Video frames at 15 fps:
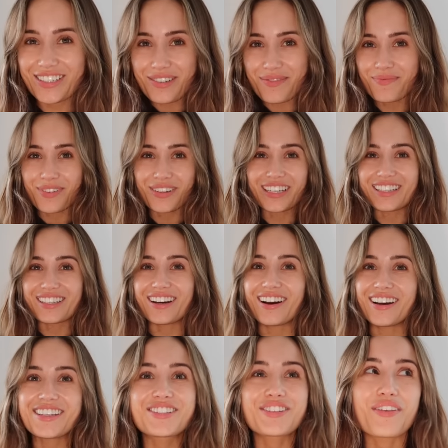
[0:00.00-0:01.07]
Good morning,
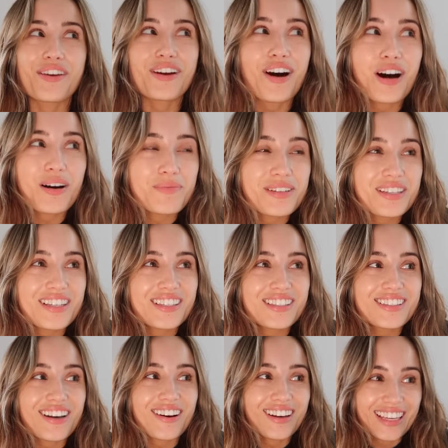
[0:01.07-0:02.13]
guys. So the
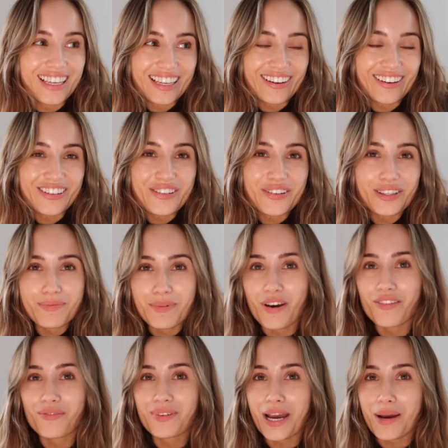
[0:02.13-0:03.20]
carpenters are here doing the
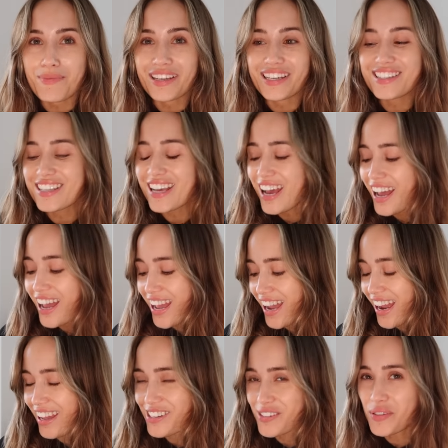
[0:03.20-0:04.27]
bathroom cabinets,
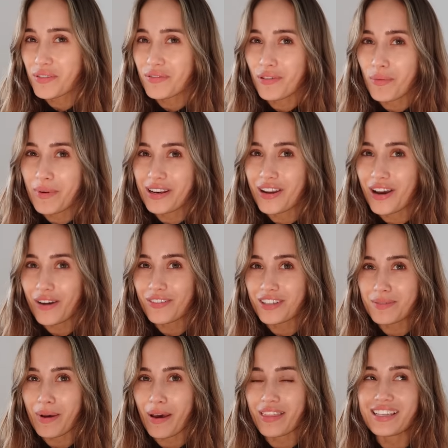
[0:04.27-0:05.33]
and I always feel a bit nervous about